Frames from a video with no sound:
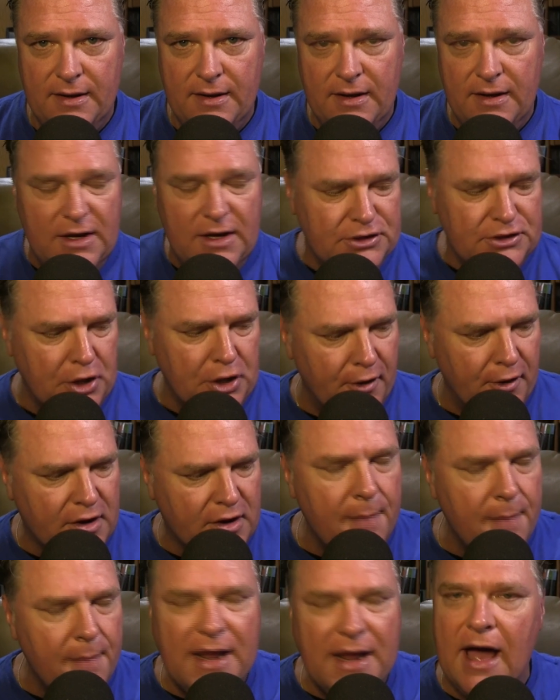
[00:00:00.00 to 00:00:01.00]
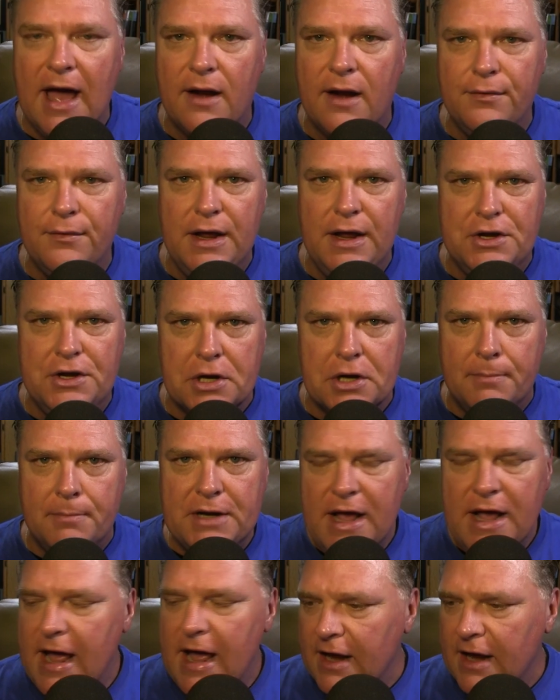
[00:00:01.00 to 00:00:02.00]
So they're coming out of Egypt
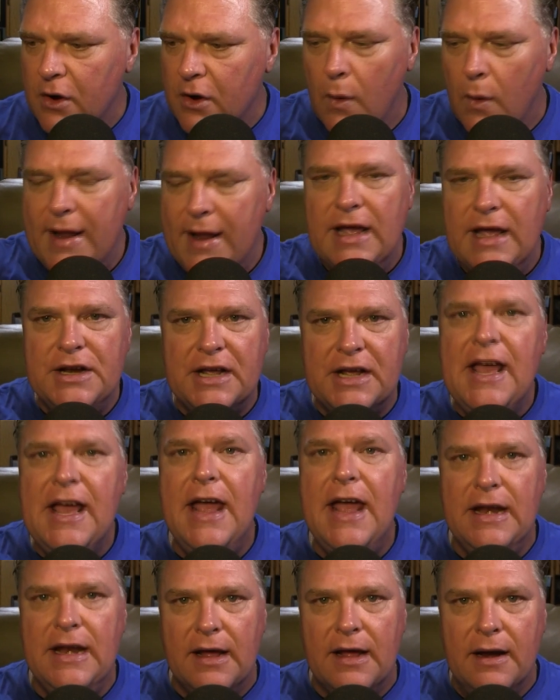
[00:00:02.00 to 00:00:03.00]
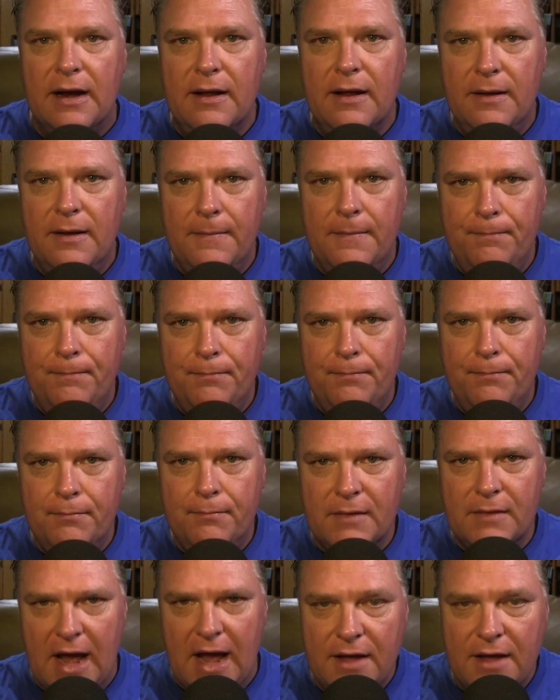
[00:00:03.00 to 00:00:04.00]
and going into Canaan,
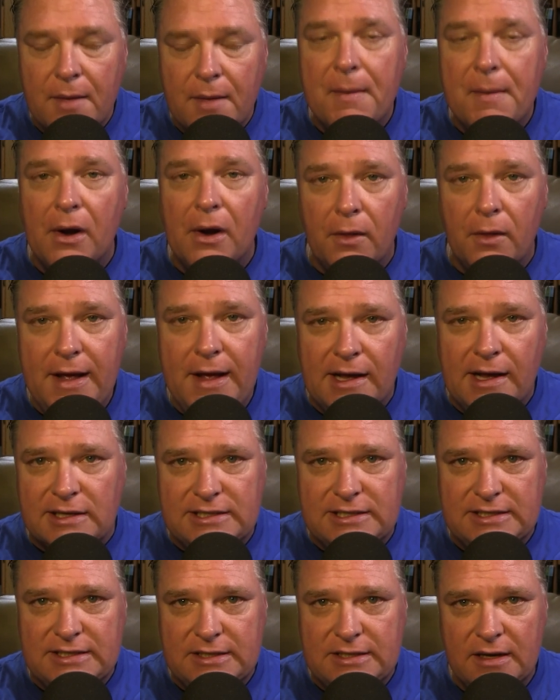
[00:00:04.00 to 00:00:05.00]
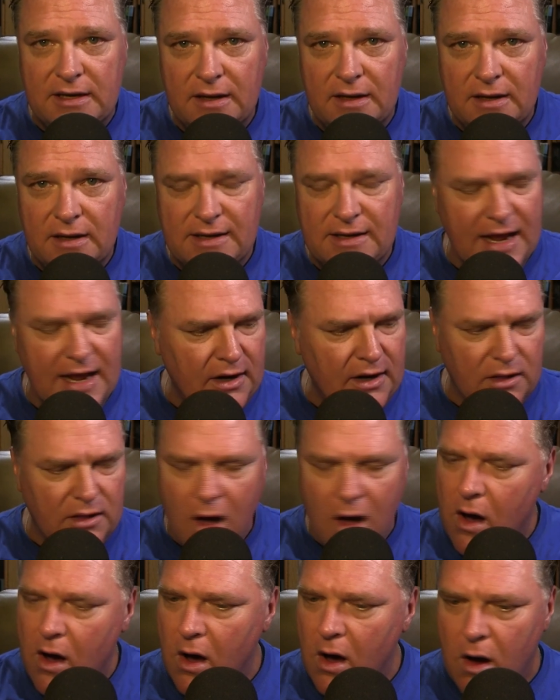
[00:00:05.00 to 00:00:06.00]
okay, in the Middle East, taking a
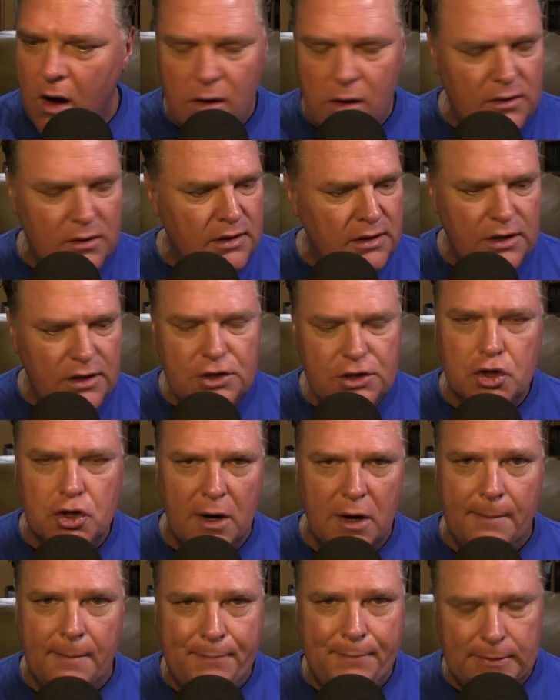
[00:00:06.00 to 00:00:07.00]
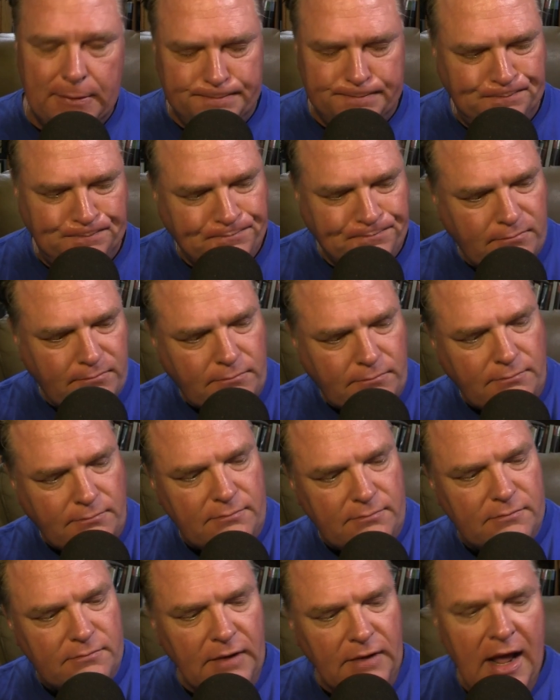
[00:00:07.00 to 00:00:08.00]
long trip.
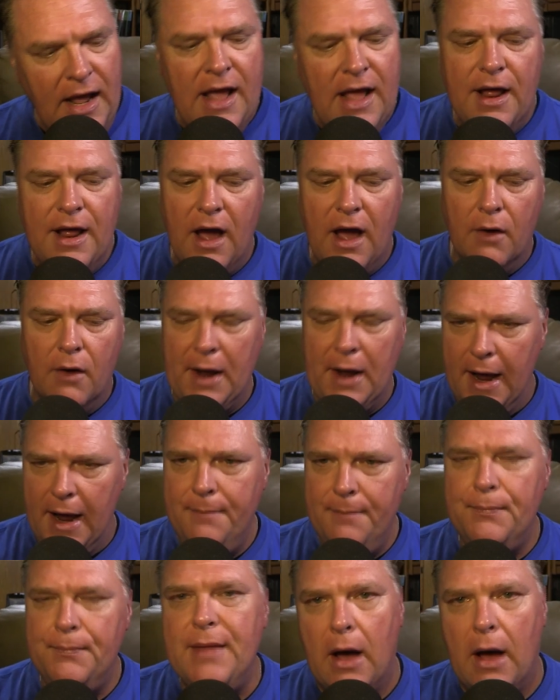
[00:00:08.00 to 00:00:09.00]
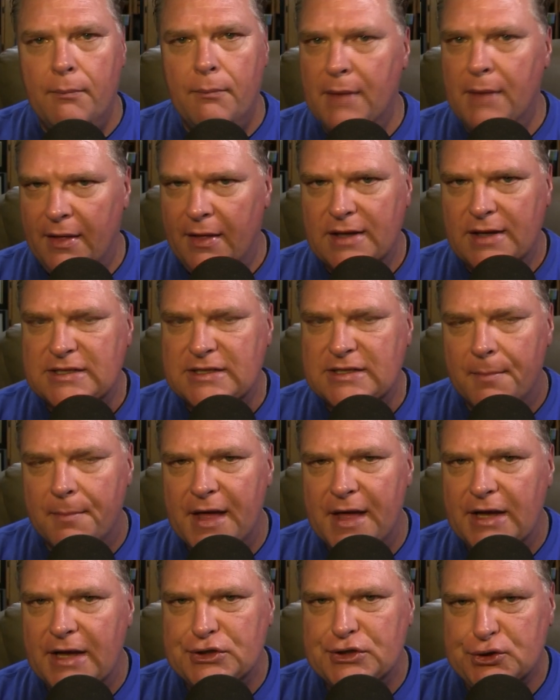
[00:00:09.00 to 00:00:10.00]
Okay, now that's some of the
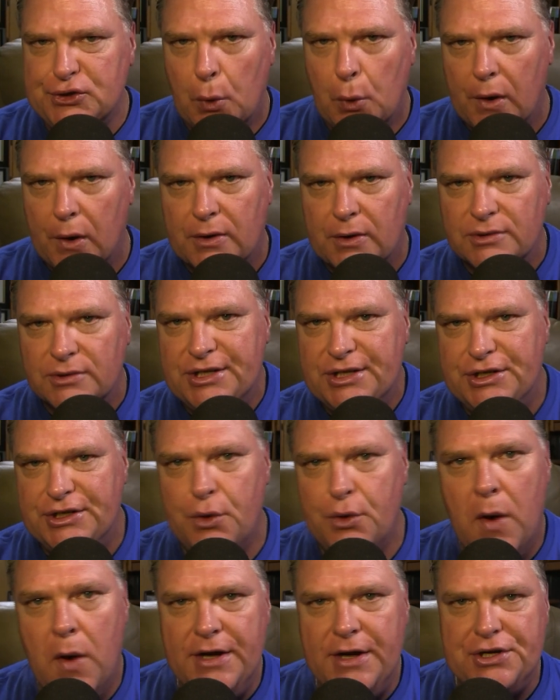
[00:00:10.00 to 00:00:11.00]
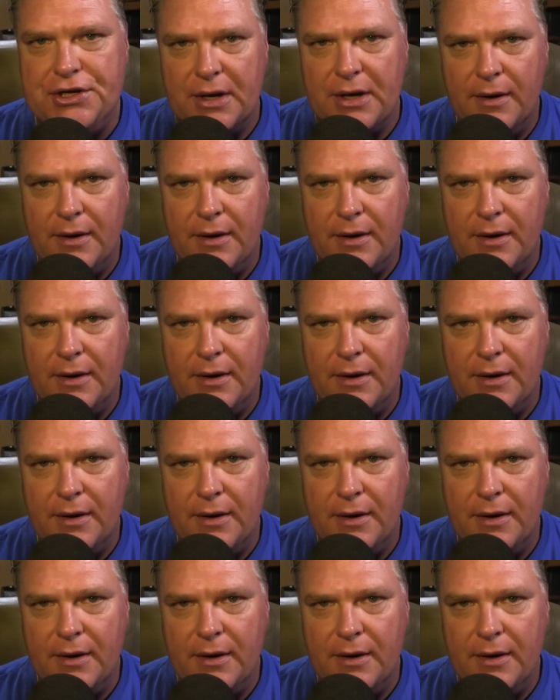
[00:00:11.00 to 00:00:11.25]
historical situation.